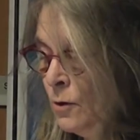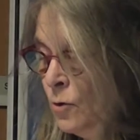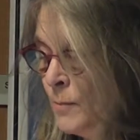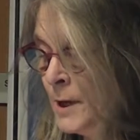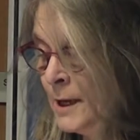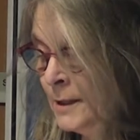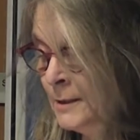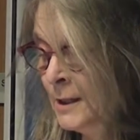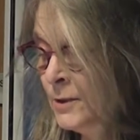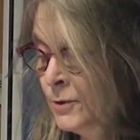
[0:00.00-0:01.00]
Oh, my
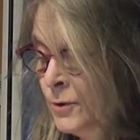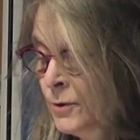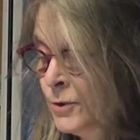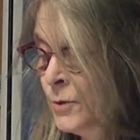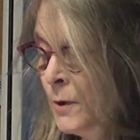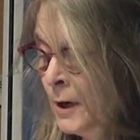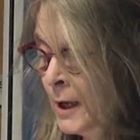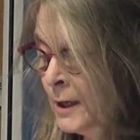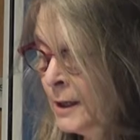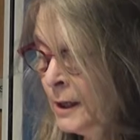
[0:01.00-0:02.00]
ancestors, you are
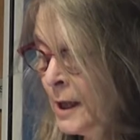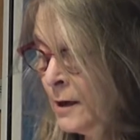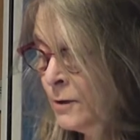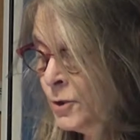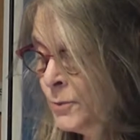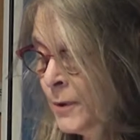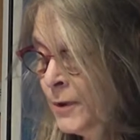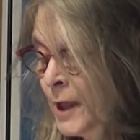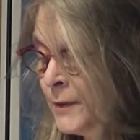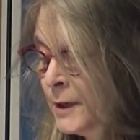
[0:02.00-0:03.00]
like clouds
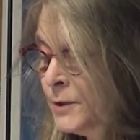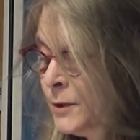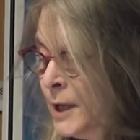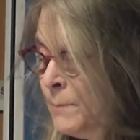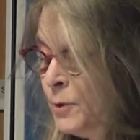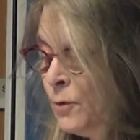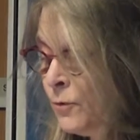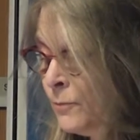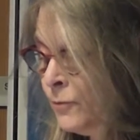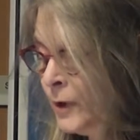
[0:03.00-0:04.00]
with nothing to keep you
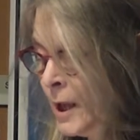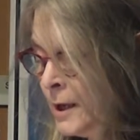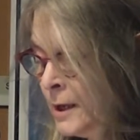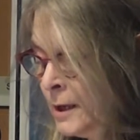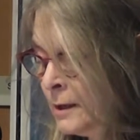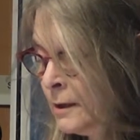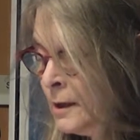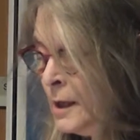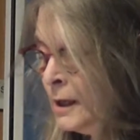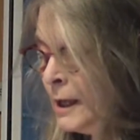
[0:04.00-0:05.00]
from
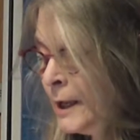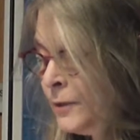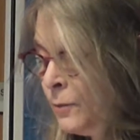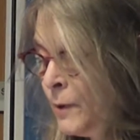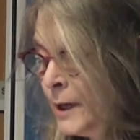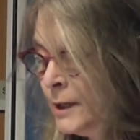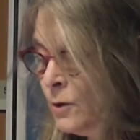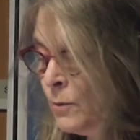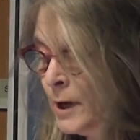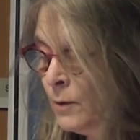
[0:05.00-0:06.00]
flying, like the
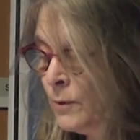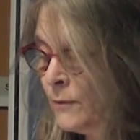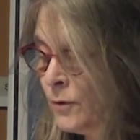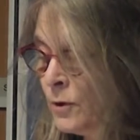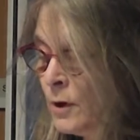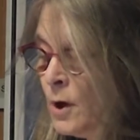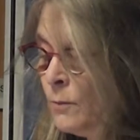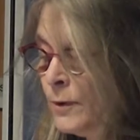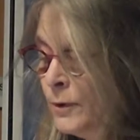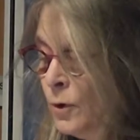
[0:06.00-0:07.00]
running away river
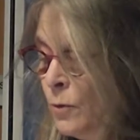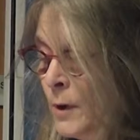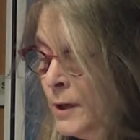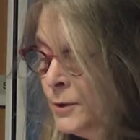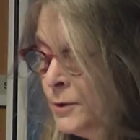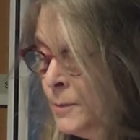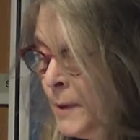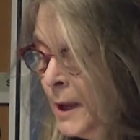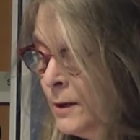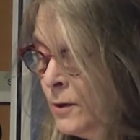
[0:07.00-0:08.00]
with no one to
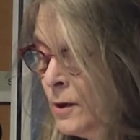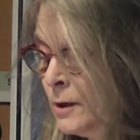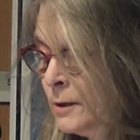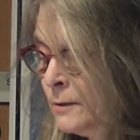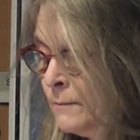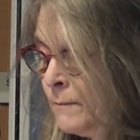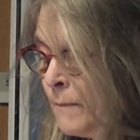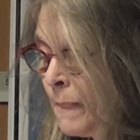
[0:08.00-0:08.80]
depend on.